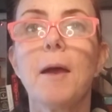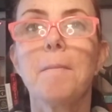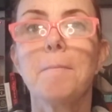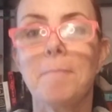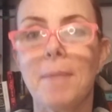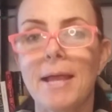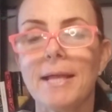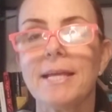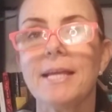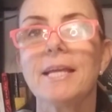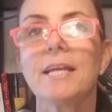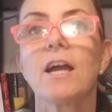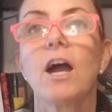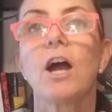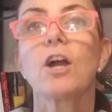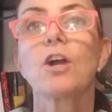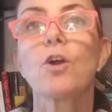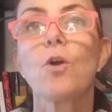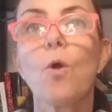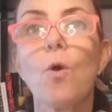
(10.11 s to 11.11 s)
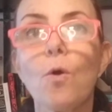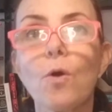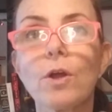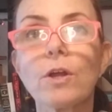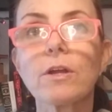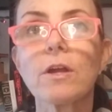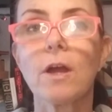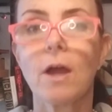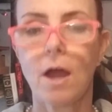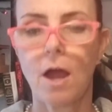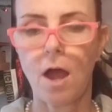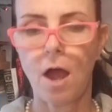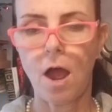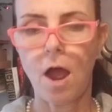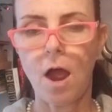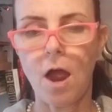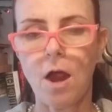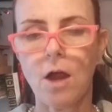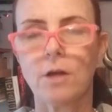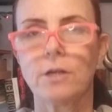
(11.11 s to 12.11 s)
making a cork
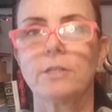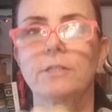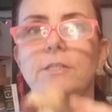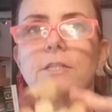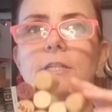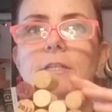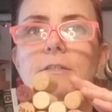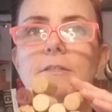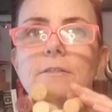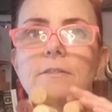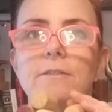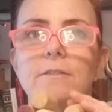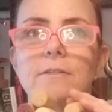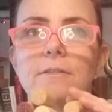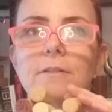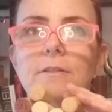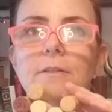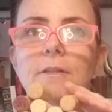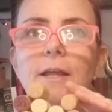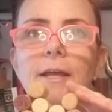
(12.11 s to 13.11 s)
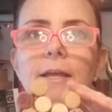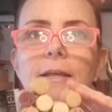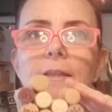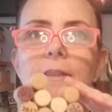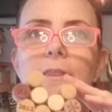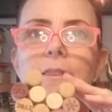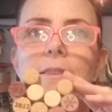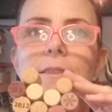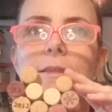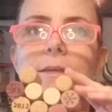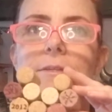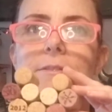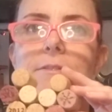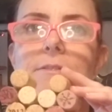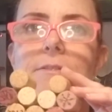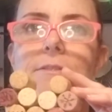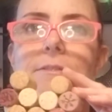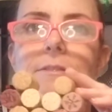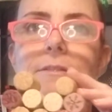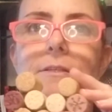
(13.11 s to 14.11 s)
heart like
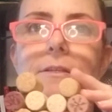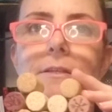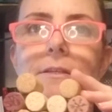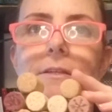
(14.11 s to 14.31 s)
this.